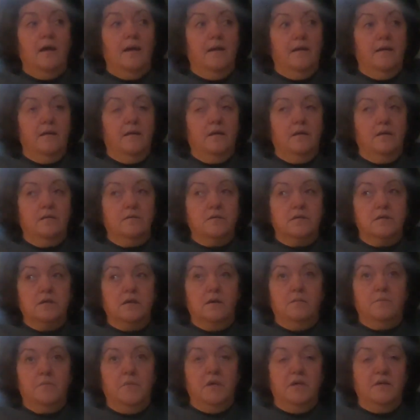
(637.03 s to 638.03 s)
and
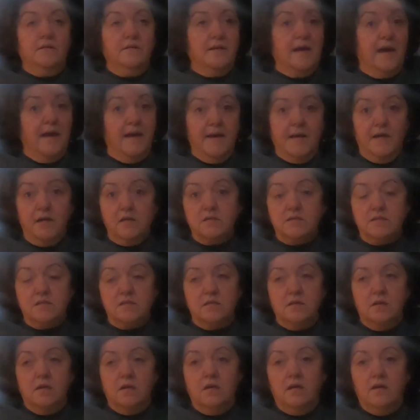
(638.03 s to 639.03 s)
I mean
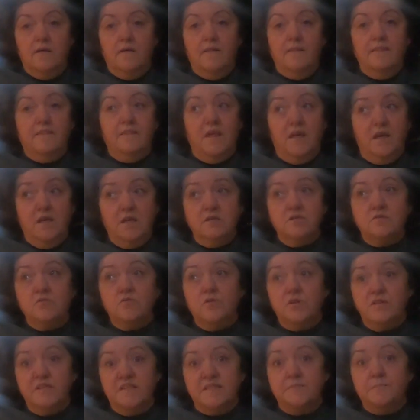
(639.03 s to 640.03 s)
gas. Things
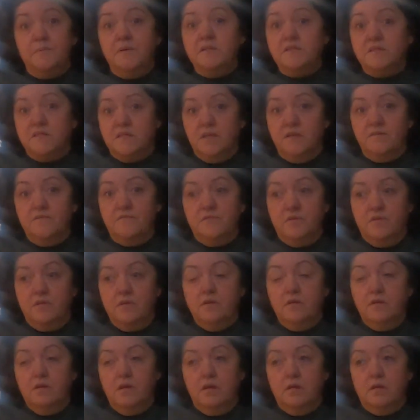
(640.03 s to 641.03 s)
are expensive.
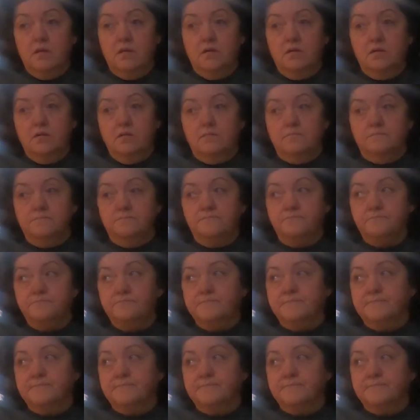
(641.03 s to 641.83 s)
Um,